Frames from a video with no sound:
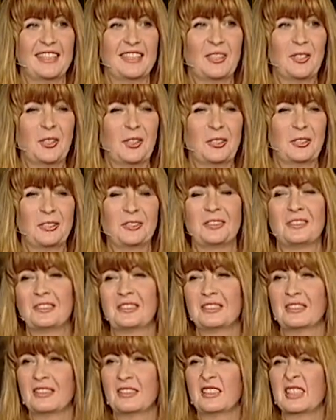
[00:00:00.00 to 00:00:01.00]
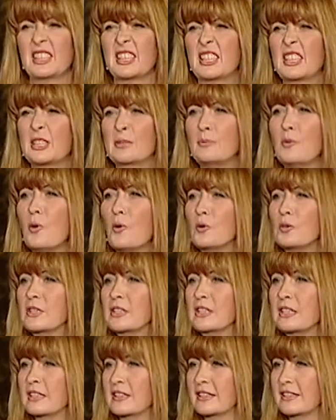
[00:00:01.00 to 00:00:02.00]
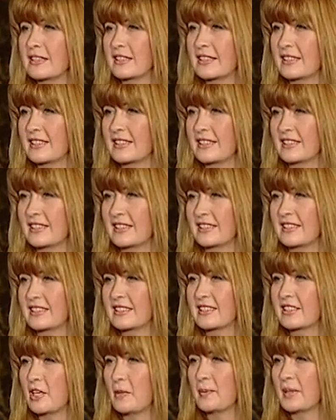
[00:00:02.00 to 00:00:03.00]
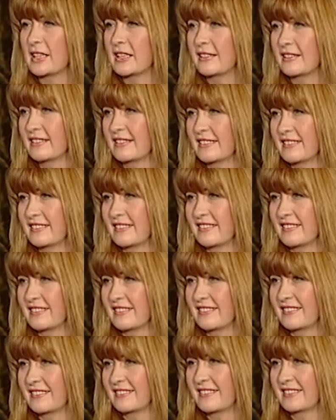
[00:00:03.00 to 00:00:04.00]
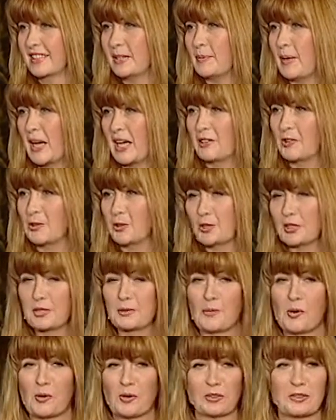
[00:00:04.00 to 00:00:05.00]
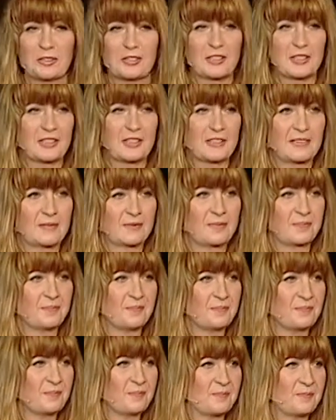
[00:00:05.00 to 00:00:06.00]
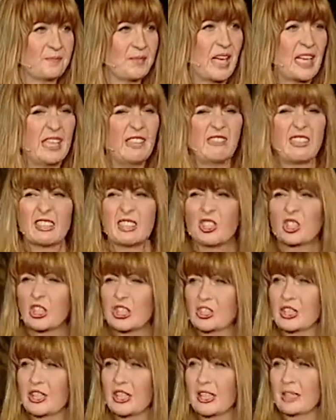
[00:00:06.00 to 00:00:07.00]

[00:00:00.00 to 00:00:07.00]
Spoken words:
oh, the smoker is coming, the man who smokes. And he was judging